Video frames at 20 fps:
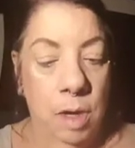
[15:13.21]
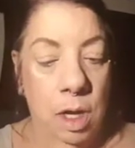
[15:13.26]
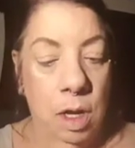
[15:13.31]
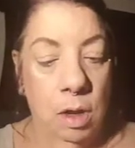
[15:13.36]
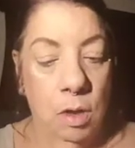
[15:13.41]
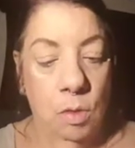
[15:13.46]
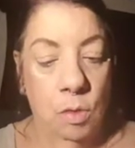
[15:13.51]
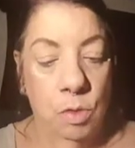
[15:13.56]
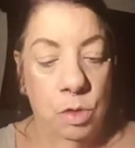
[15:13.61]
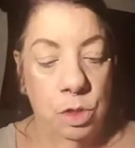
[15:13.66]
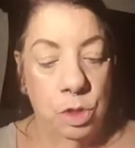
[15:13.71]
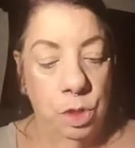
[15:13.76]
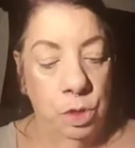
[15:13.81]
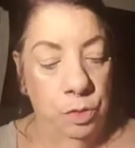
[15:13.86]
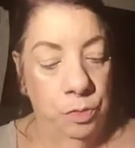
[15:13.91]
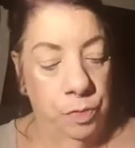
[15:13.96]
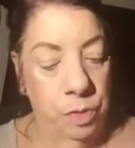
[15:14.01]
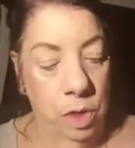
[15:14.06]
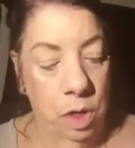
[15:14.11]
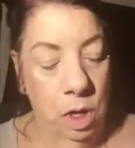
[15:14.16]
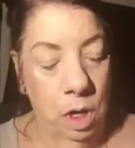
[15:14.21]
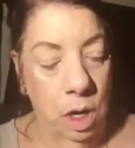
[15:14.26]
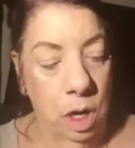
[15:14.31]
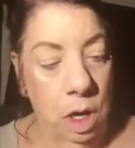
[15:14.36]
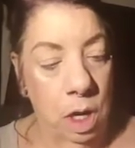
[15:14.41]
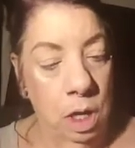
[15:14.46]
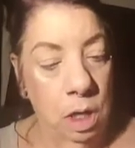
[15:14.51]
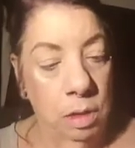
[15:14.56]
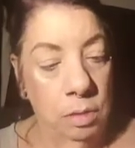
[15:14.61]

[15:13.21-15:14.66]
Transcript: not going too far.